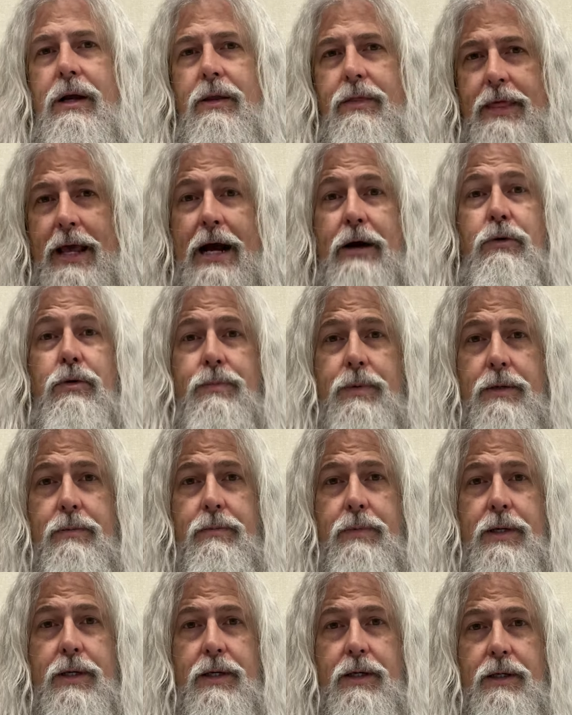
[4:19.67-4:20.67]
that would be
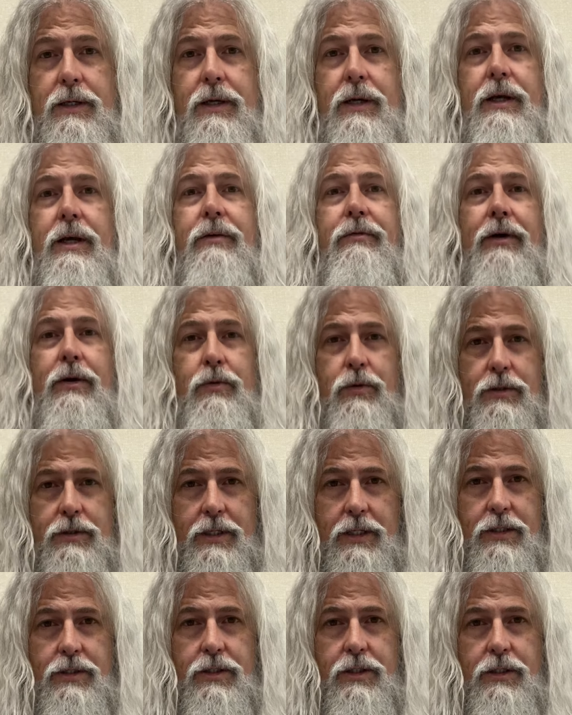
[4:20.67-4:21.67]
me if I weren't
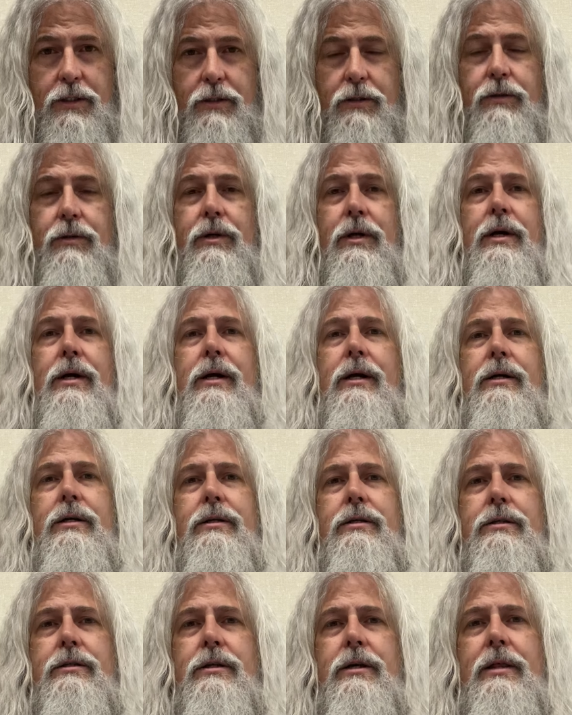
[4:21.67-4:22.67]
teaching you.
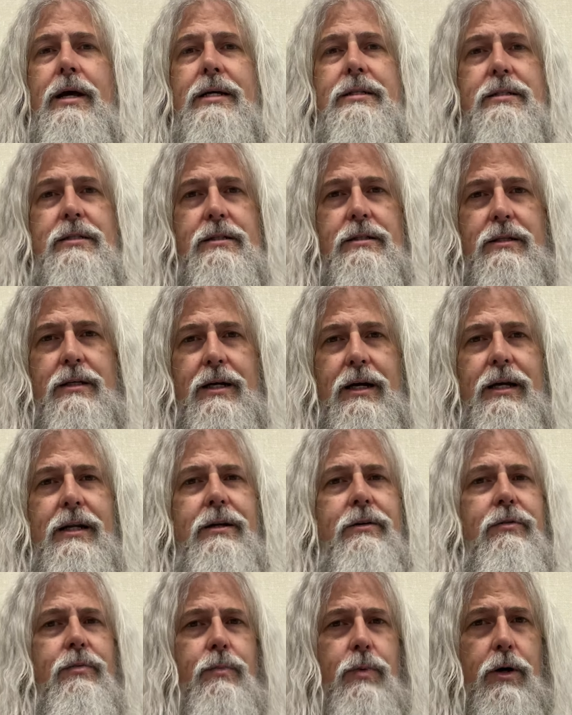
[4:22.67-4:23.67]
So that's kind
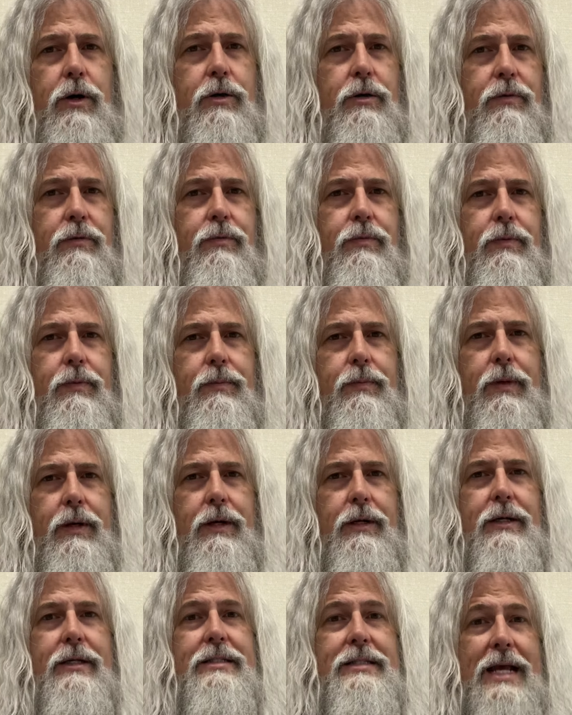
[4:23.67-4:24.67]
of part of
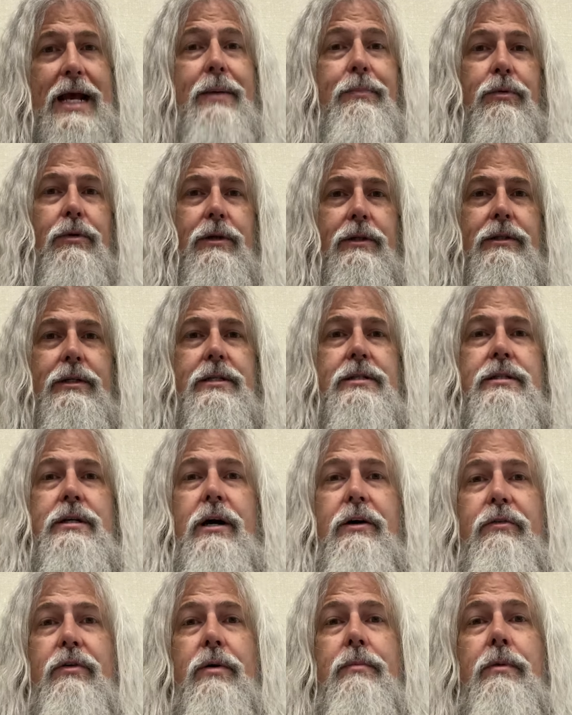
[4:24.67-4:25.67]
an example, at least,
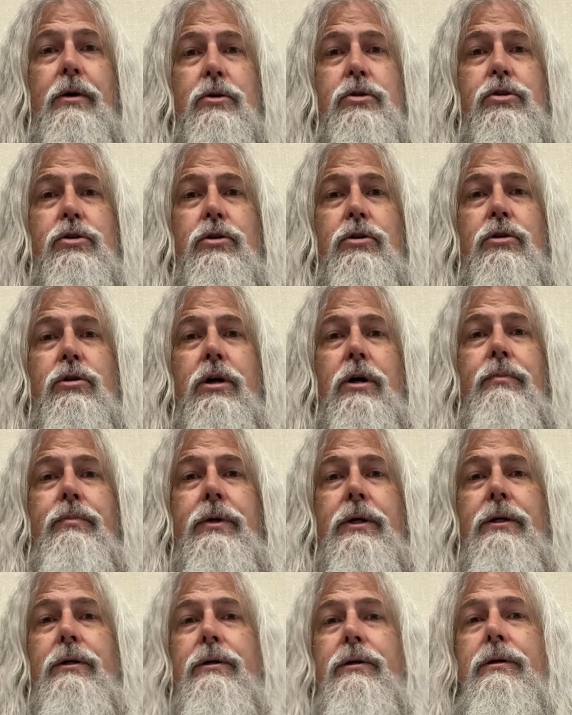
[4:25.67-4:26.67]
of emotional
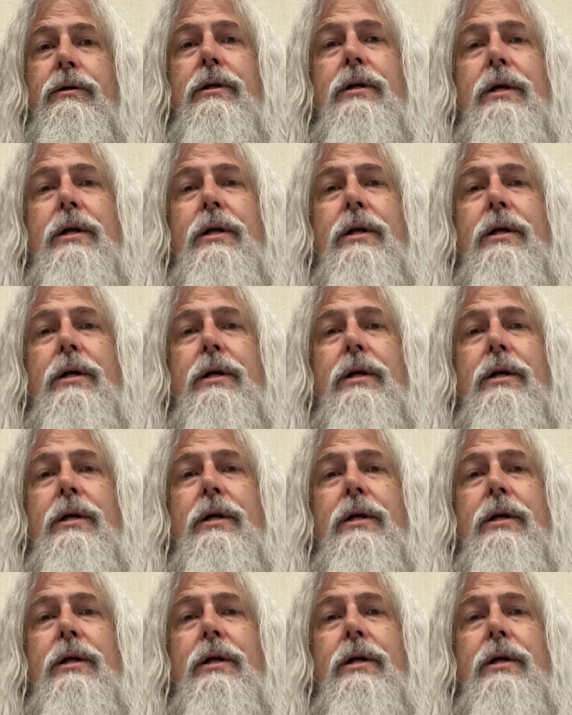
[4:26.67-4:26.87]
appeal.